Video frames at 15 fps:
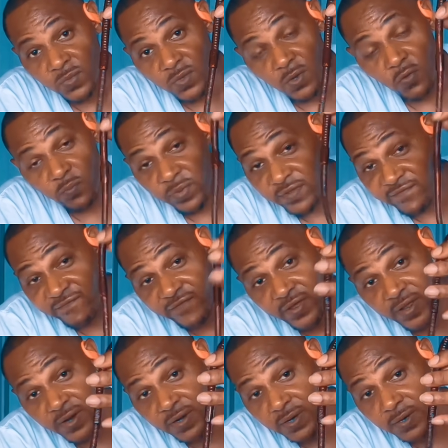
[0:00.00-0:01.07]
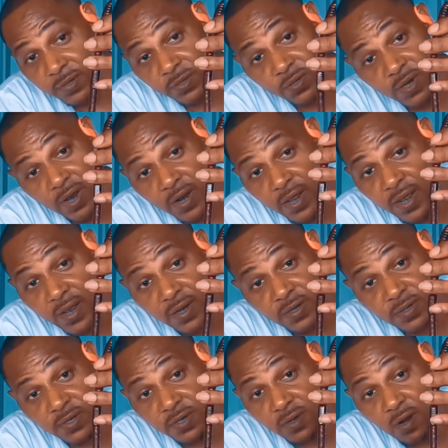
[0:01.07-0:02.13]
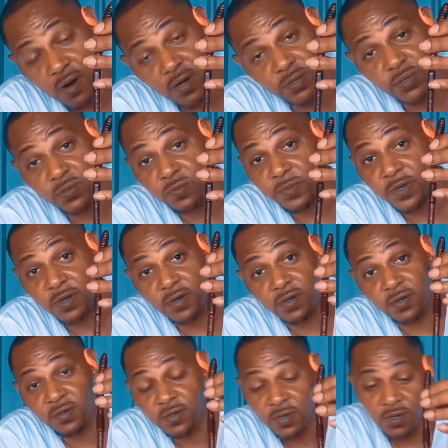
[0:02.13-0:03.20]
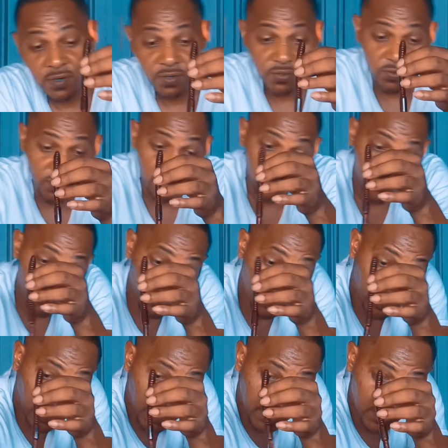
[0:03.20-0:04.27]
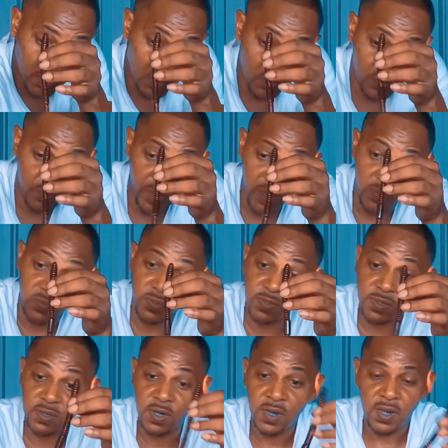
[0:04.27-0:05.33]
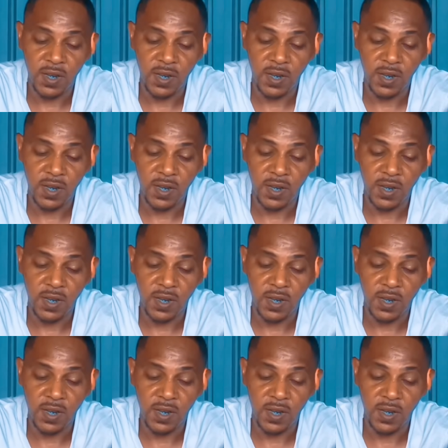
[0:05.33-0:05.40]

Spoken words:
Don't be afraid of this. You gotta have this in your arsenal, man. You know, if you want to catch those big ones.